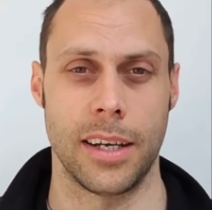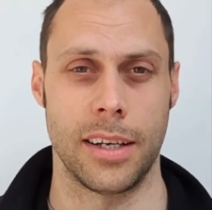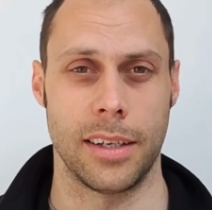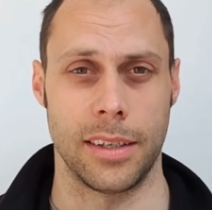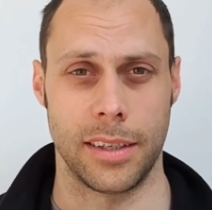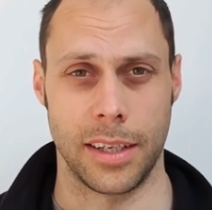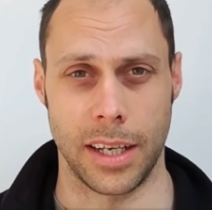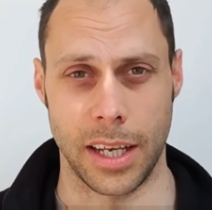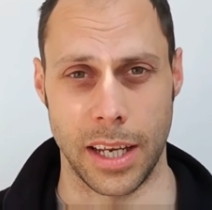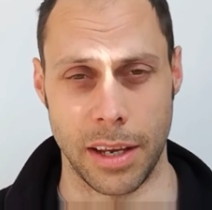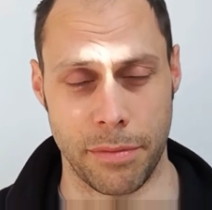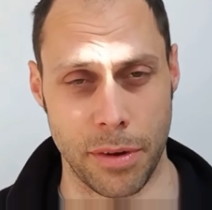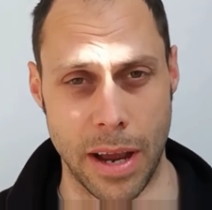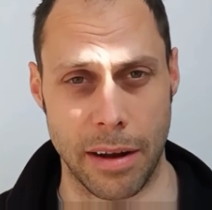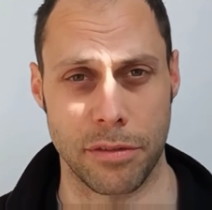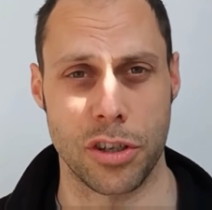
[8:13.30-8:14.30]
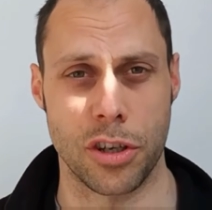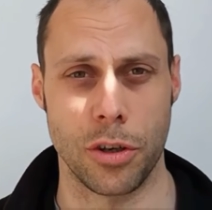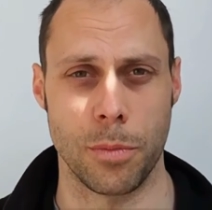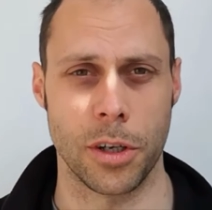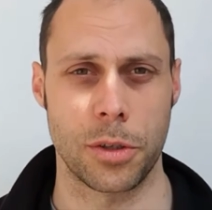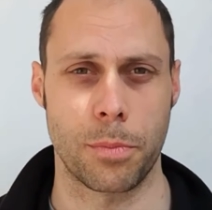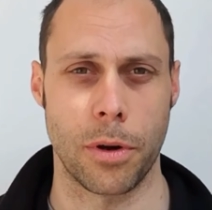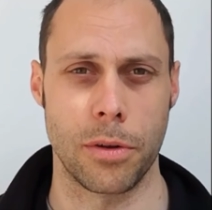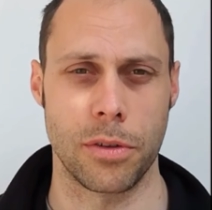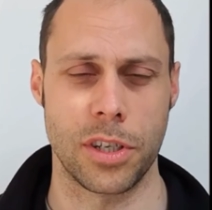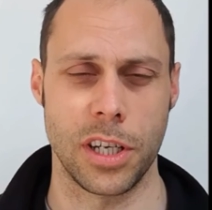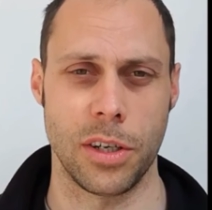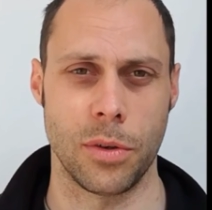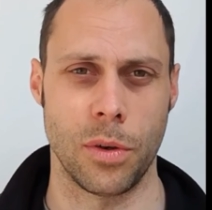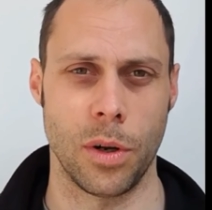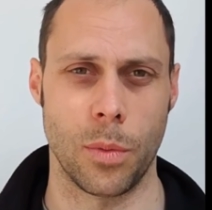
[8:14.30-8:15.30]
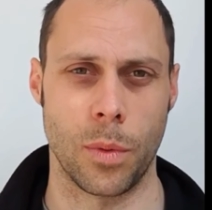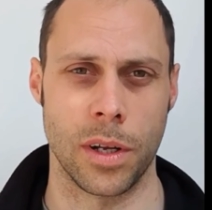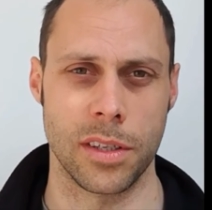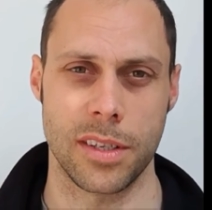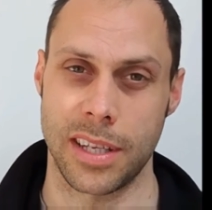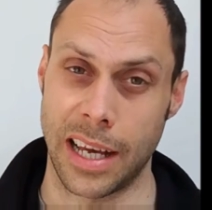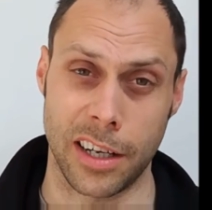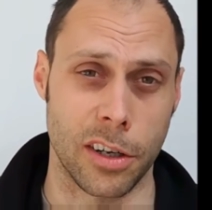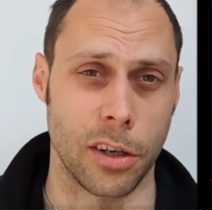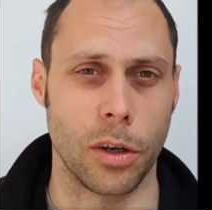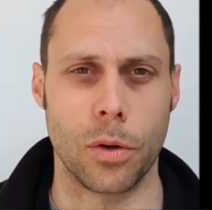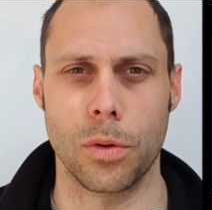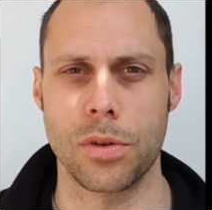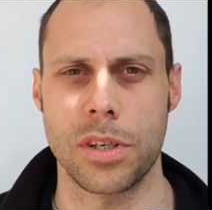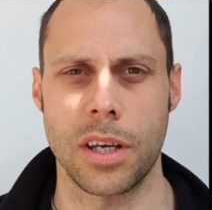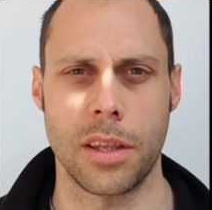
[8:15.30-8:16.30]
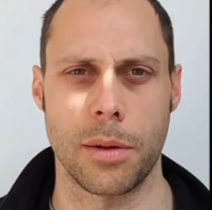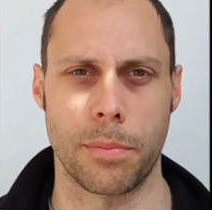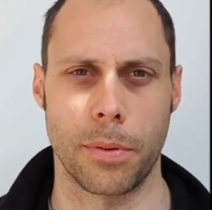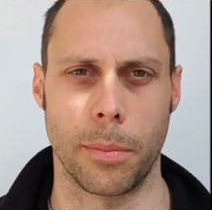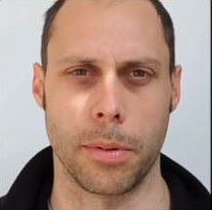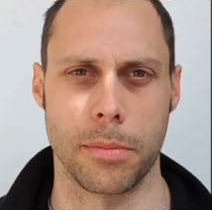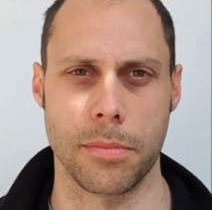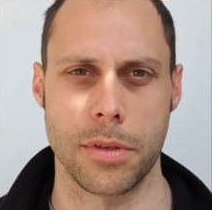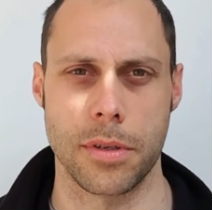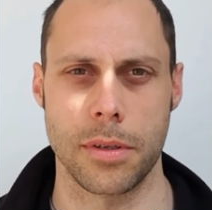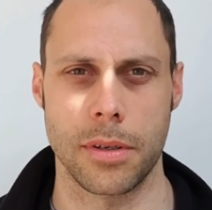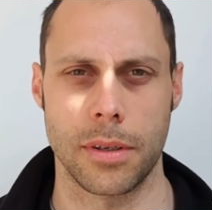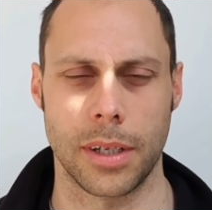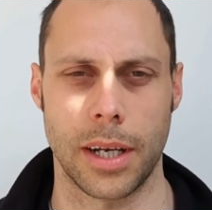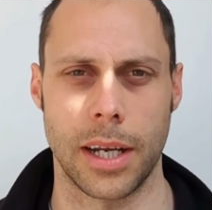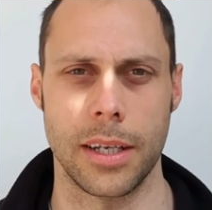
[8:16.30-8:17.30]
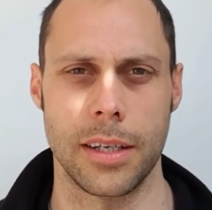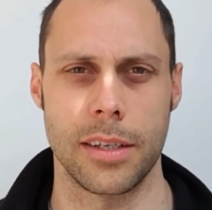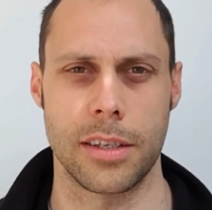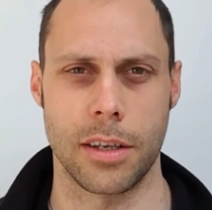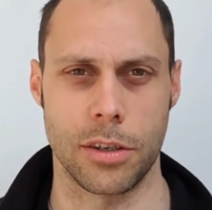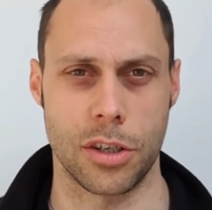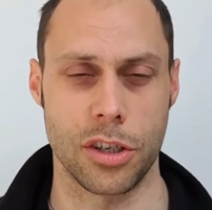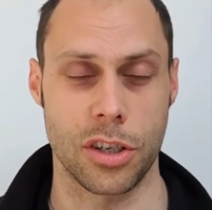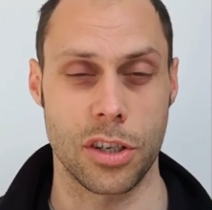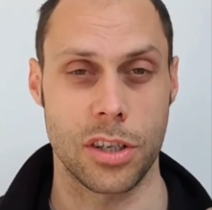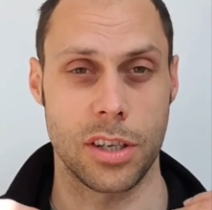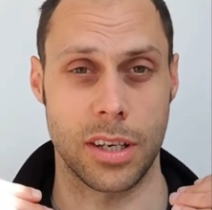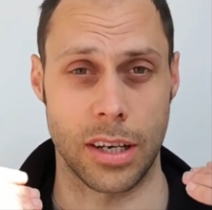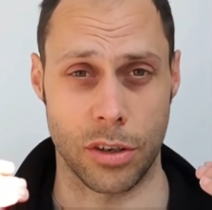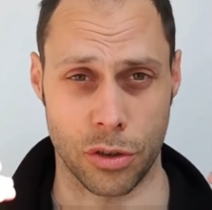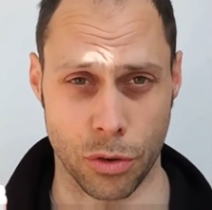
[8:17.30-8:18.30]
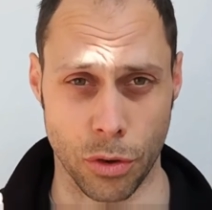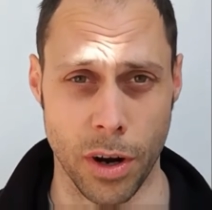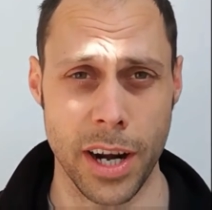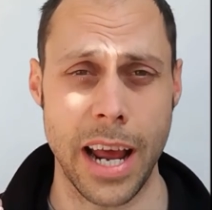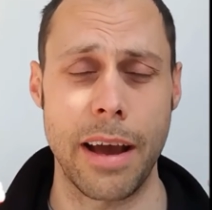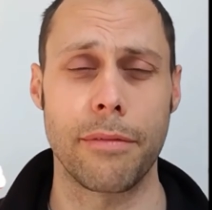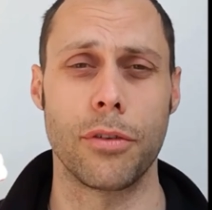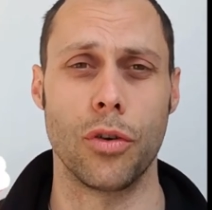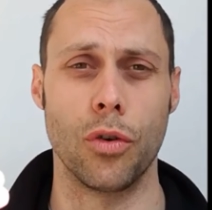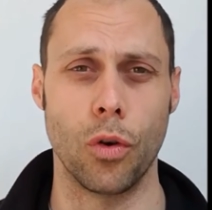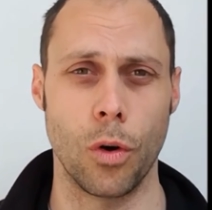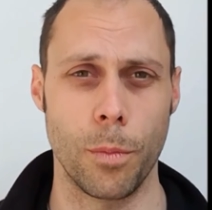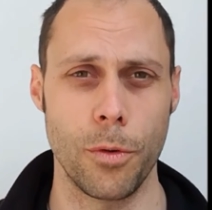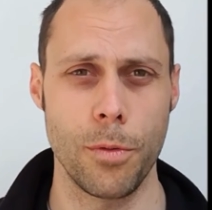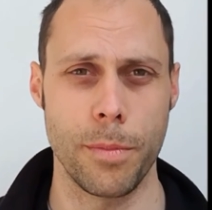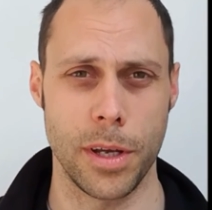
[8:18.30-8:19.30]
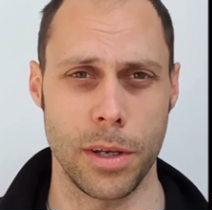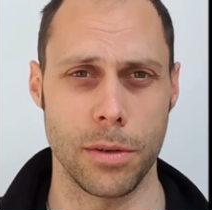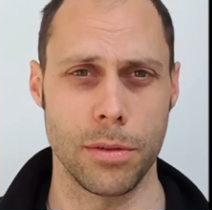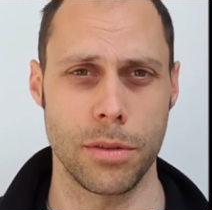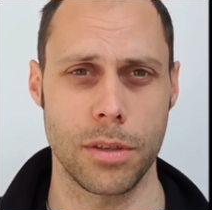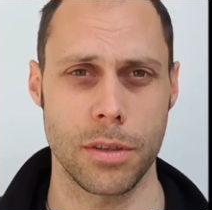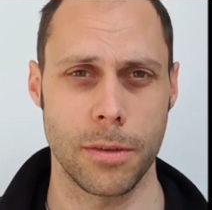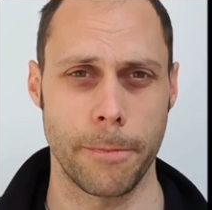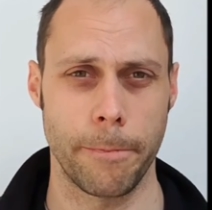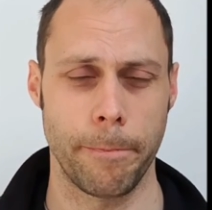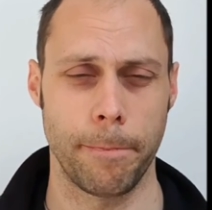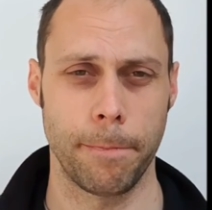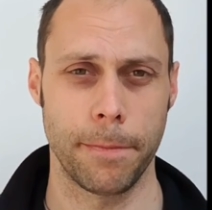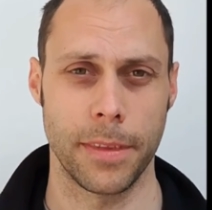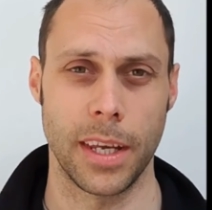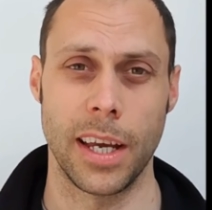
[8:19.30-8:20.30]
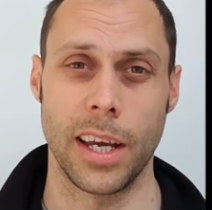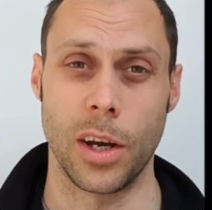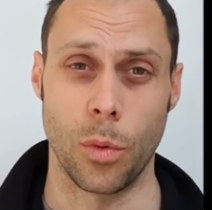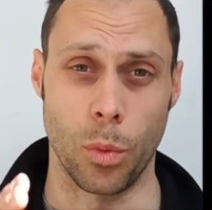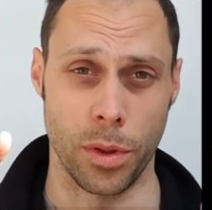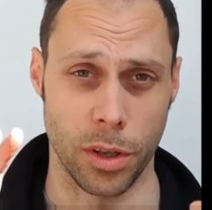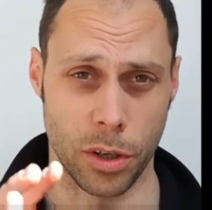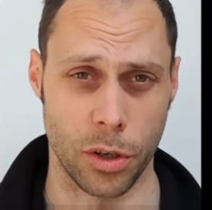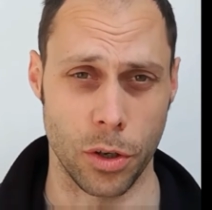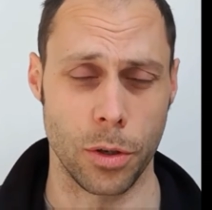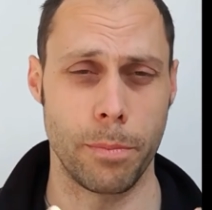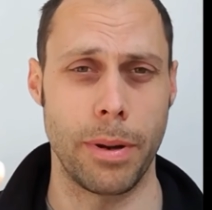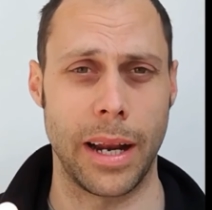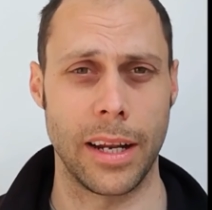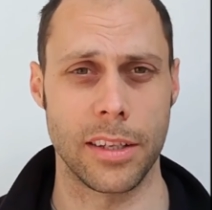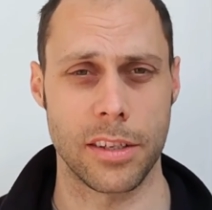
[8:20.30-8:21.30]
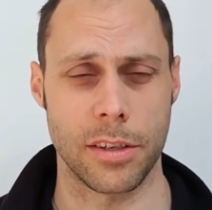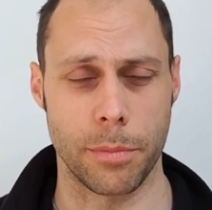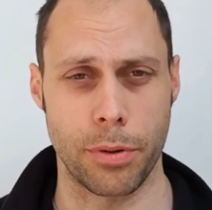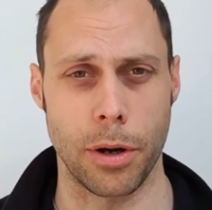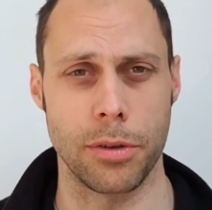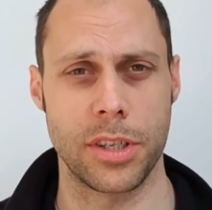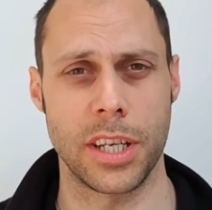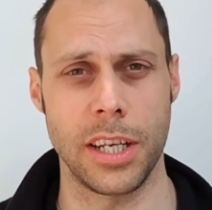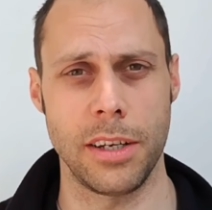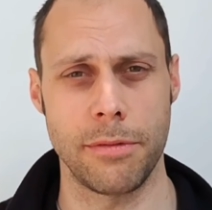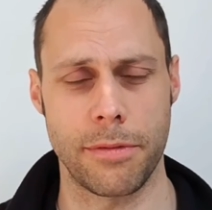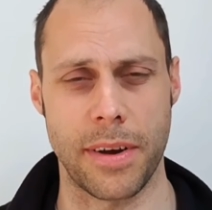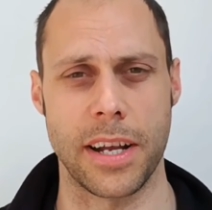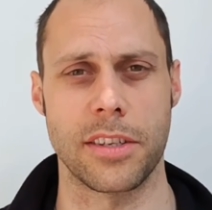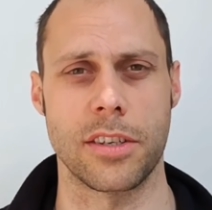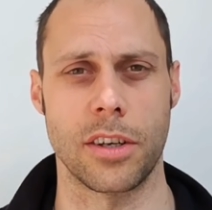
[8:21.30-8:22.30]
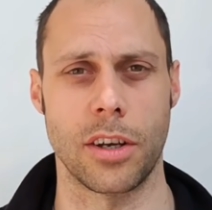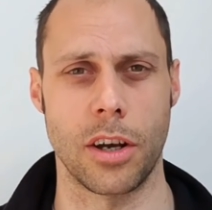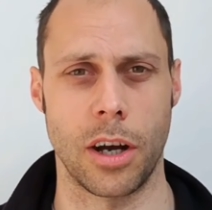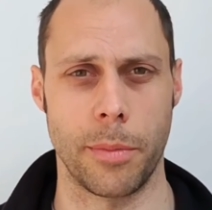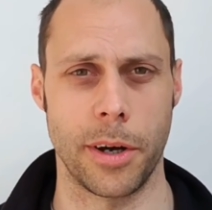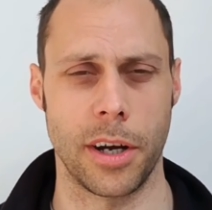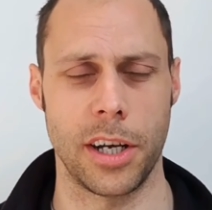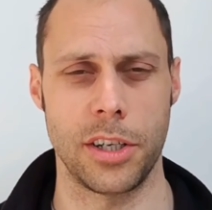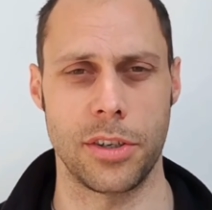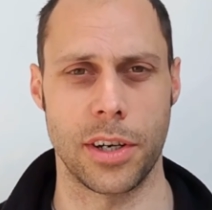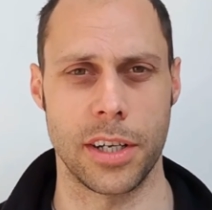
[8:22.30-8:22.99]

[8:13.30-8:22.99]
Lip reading: If you have too much protein all at once, that can cause other problems, okay? So just try and have normal meals with a good balance of protein, fats, and carbohydrates.